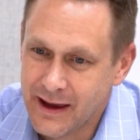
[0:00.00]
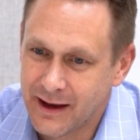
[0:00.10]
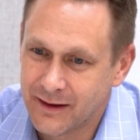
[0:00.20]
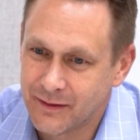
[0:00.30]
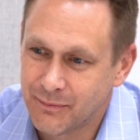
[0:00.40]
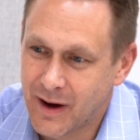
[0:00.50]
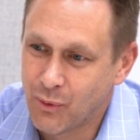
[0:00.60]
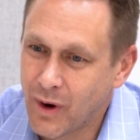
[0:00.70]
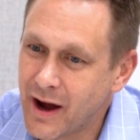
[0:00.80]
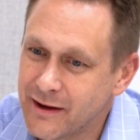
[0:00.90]
And
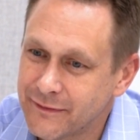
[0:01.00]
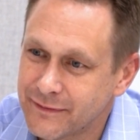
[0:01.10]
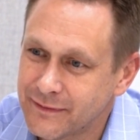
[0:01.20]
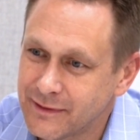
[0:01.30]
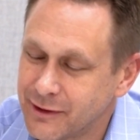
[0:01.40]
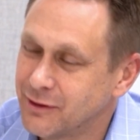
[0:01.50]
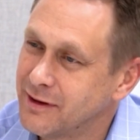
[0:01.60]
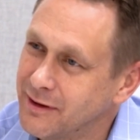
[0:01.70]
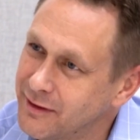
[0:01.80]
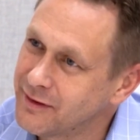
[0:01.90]
my wife
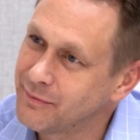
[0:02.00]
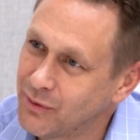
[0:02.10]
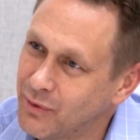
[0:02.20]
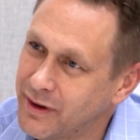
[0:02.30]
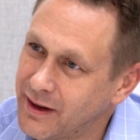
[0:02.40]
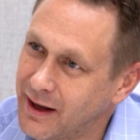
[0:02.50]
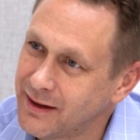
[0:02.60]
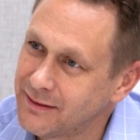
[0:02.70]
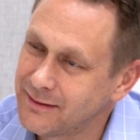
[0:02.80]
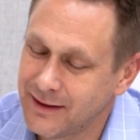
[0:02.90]
literally looked at me one
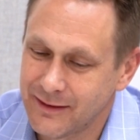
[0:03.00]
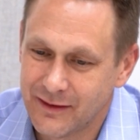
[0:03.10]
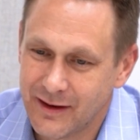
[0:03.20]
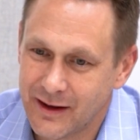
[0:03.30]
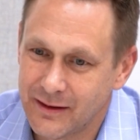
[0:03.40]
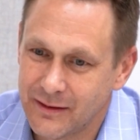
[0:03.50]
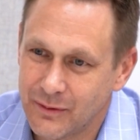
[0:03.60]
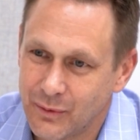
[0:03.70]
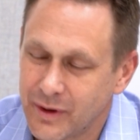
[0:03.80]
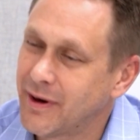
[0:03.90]
night and said,
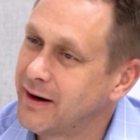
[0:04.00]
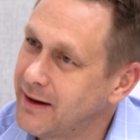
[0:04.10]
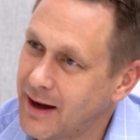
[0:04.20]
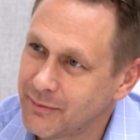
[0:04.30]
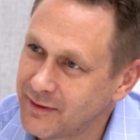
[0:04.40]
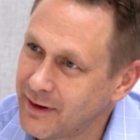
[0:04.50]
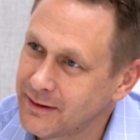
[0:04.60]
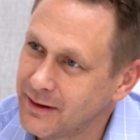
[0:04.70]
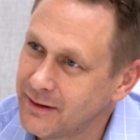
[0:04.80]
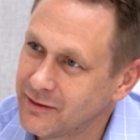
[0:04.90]
What about Adopt
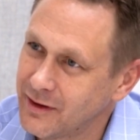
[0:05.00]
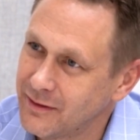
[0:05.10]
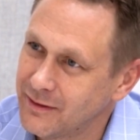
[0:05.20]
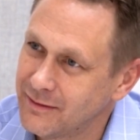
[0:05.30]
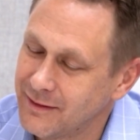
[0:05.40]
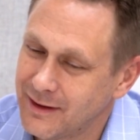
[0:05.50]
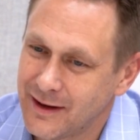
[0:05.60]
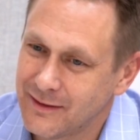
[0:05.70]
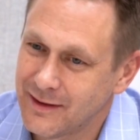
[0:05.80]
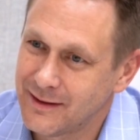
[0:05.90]
Technologies?
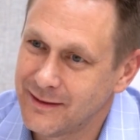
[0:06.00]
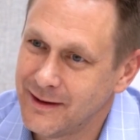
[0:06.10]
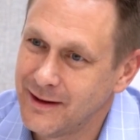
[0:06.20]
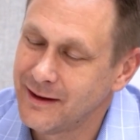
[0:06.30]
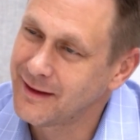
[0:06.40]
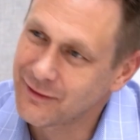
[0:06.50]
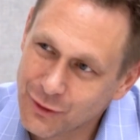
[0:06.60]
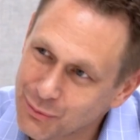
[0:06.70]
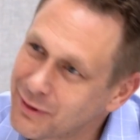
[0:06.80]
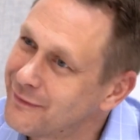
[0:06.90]
And I said, that's
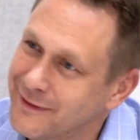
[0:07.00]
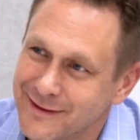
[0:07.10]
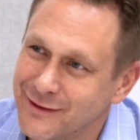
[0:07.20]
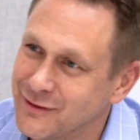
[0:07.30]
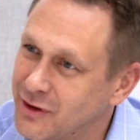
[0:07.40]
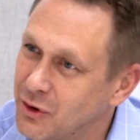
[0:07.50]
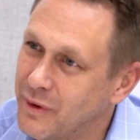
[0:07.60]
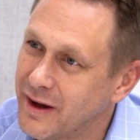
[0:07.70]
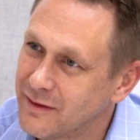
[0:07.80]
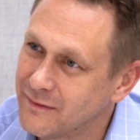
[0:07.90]
so perfect. There's no
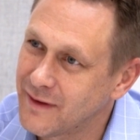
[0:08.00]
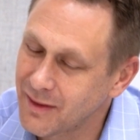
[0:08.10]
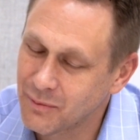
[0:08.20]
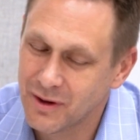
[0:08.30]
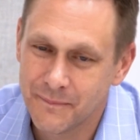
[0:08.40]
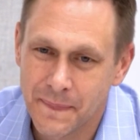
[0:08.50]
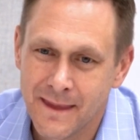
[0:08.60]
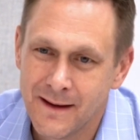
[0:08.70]
way it's available.